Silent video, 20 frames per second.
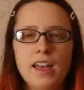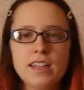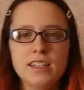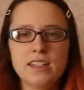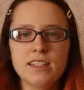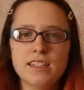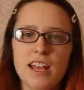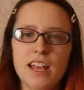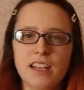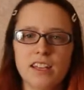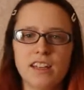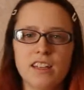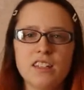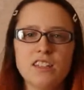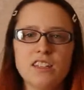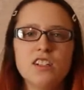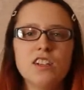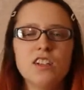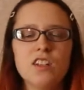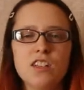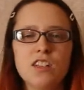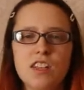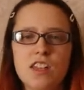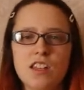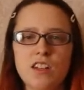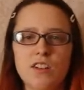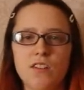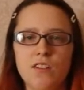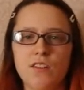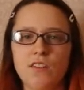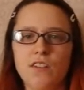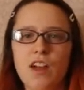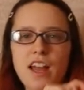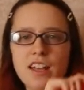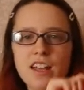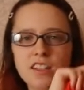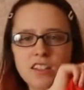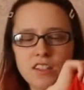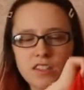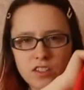Second, you need a
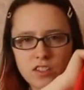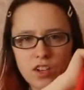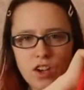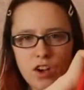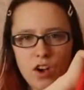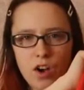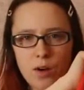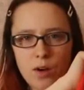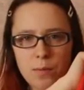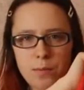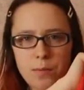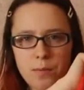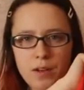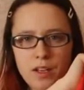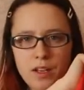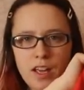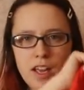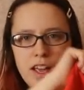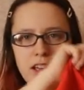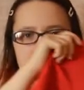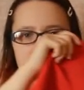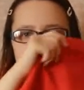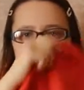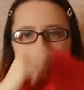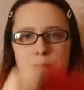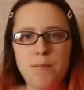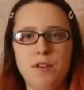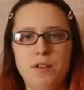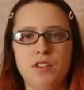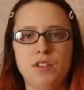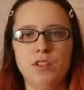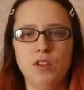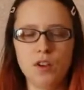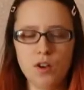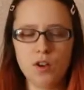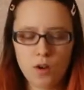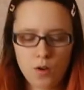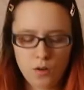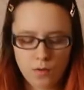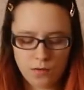red top and put it
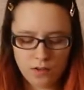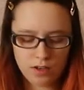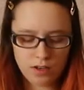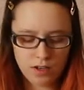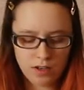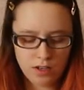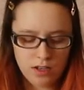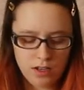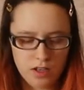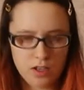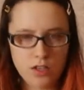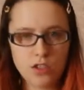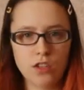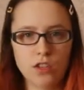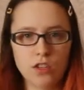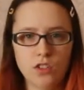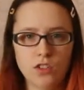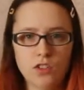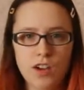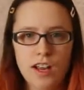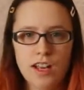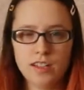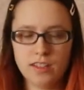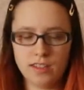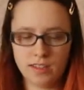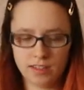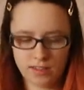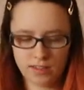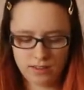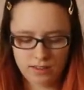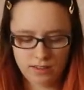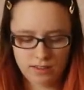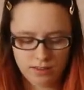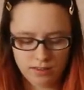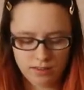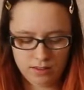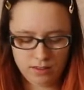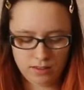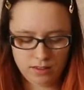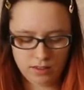over your dress
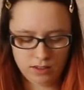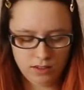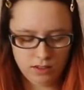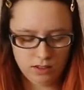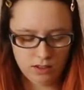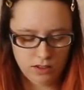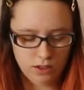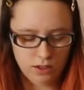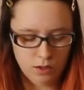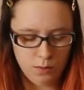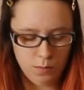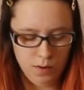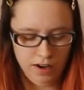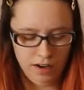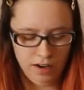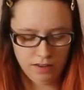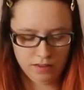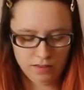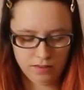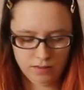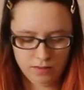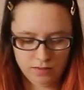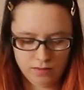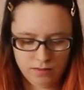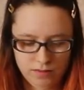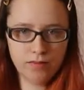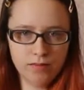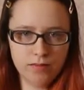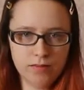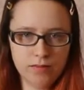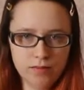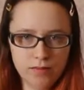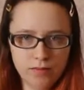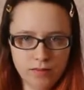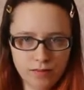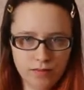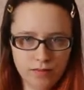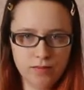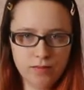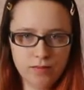to wear.
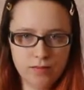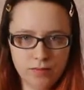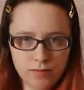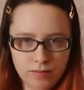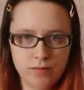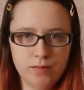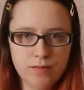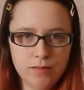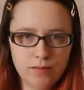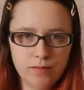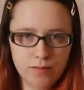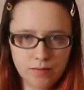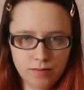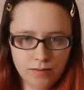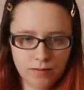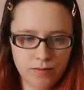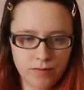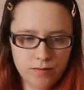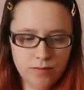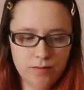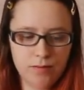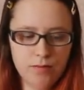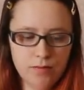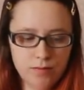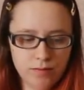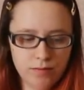And you will be wearing the t-shirt